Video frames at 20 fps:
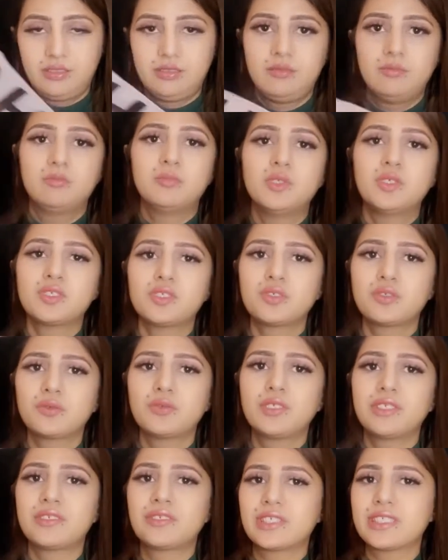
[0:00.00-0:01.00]
most of
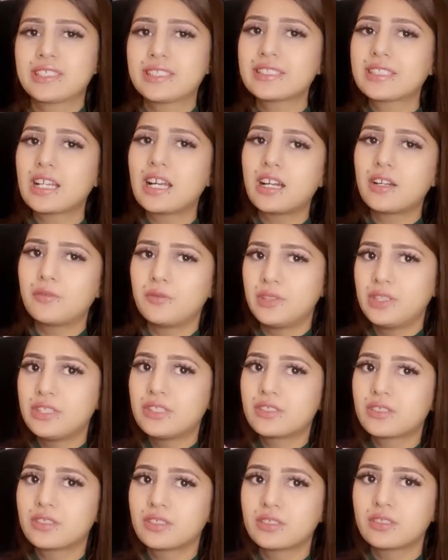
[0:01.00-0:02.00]
the dresses are
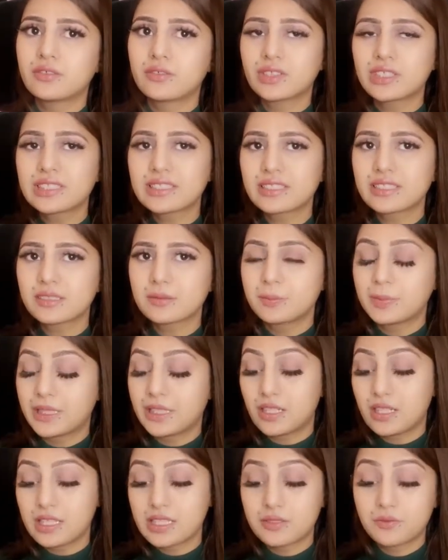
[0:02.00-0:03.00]
winter dresses
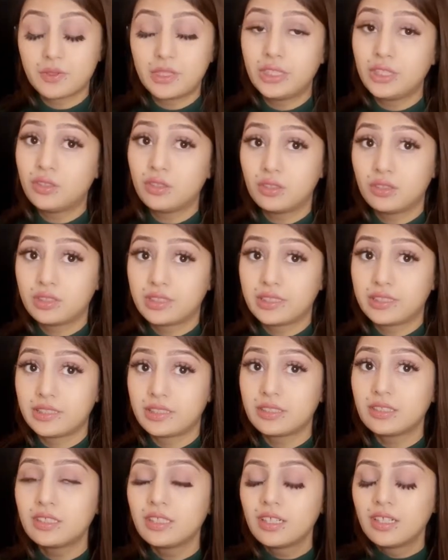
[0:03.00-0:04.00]
because it's very cold
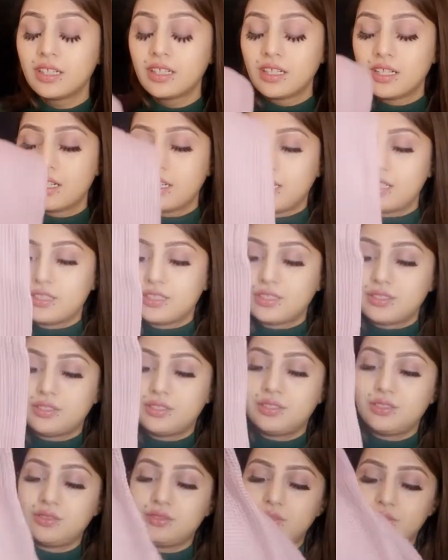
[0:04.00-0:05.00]
here.
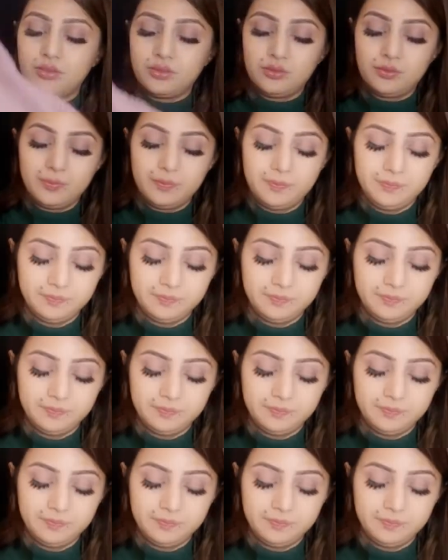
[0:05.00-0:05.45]
So